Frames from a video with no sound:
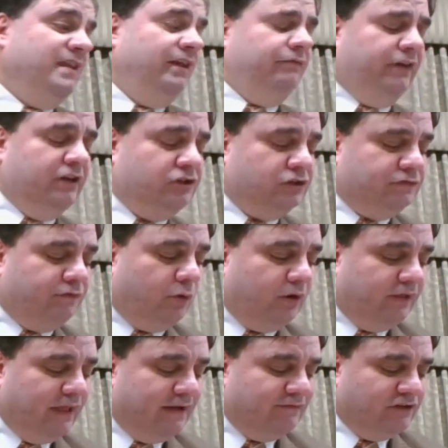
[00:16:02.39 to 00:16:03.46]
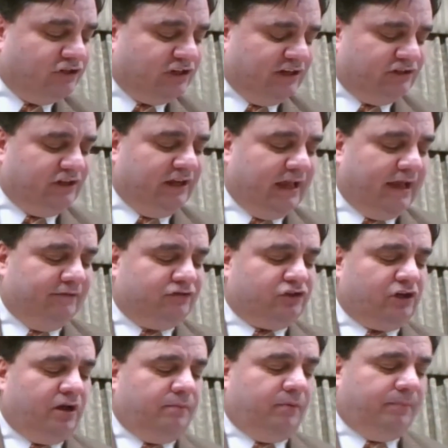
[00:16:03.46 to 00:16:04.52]
Ephesians 4:11 says he gave
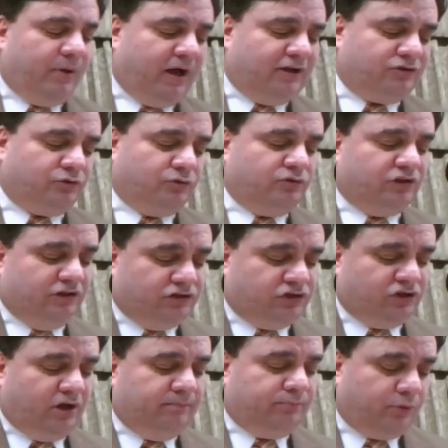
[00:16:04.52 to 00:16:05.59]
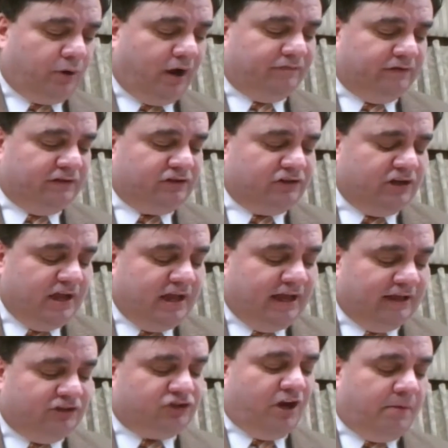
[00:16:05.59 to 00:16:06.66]
some apostles and some prophets
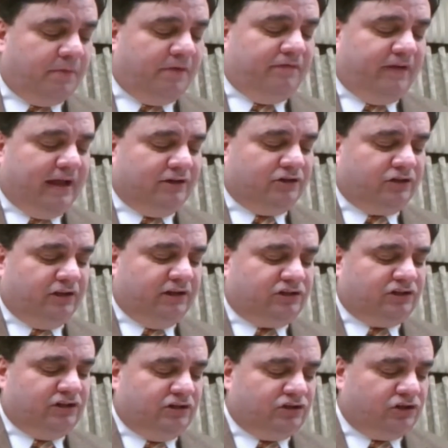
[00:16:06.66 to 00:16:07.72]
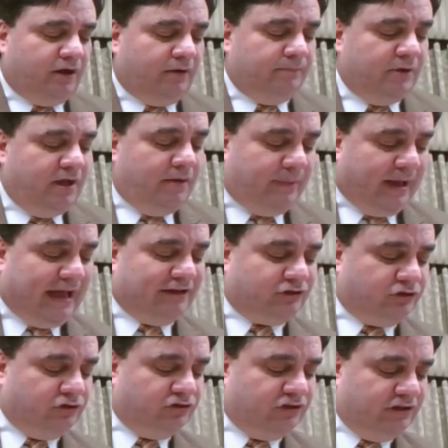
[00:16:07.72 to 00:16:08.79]
and some evangelists and some
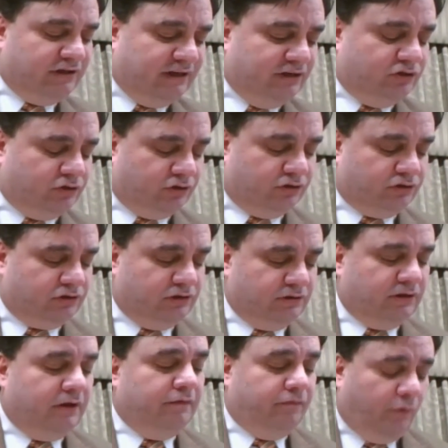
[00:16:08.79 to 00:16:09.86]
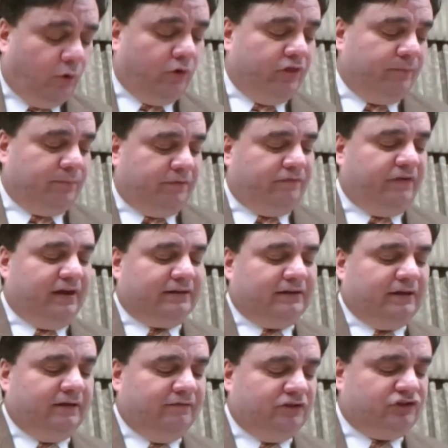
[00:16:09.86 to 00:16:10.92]
pastors and teachers for the
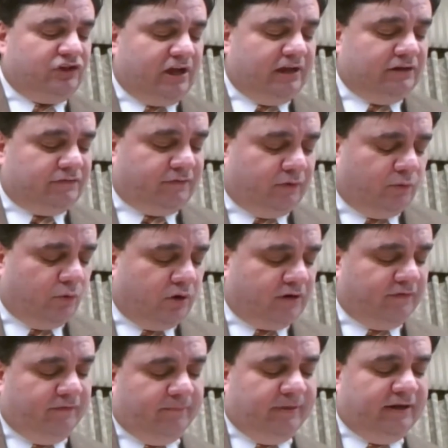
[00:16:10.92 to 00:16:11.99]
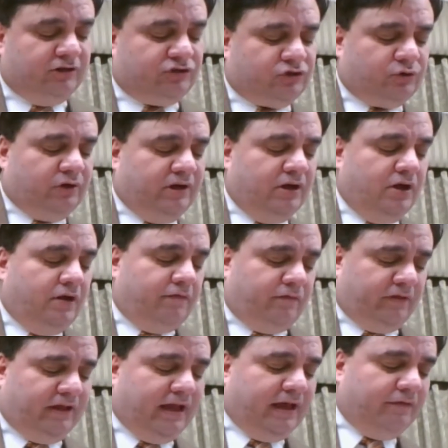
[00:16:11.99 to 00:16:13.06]
perfecting of the saints, for the work of the ministry,
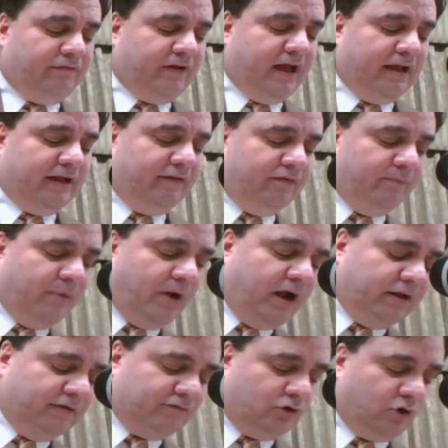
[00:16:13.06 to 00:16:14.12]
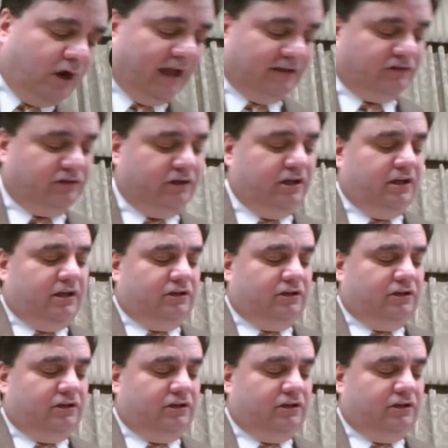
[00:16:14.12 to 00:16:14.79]
for the edifying of the body of Christ.